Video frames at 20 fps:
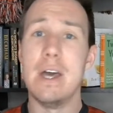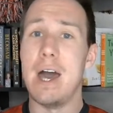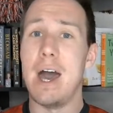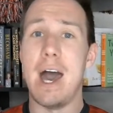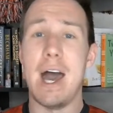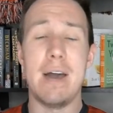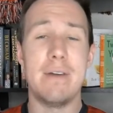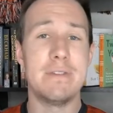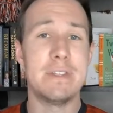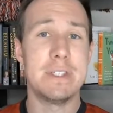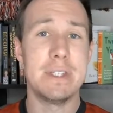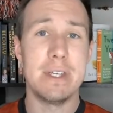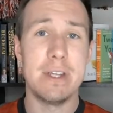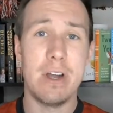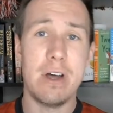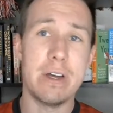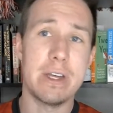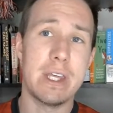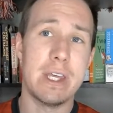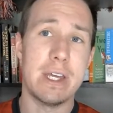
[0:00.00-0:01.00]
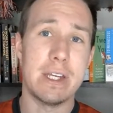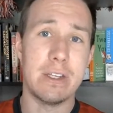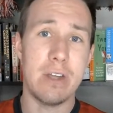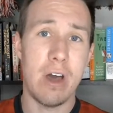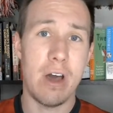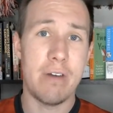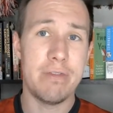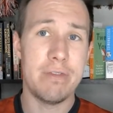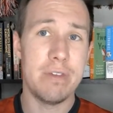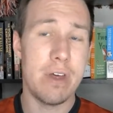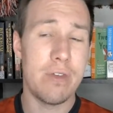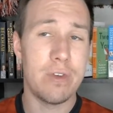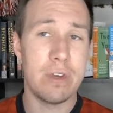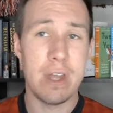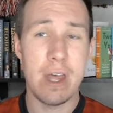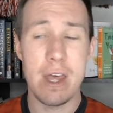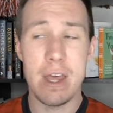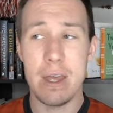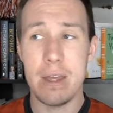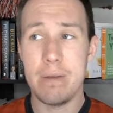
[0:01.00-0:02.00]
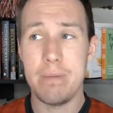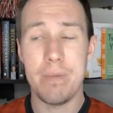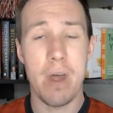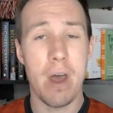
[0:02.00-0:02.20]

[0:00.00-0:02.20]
Obviously, it all kicked off the other day.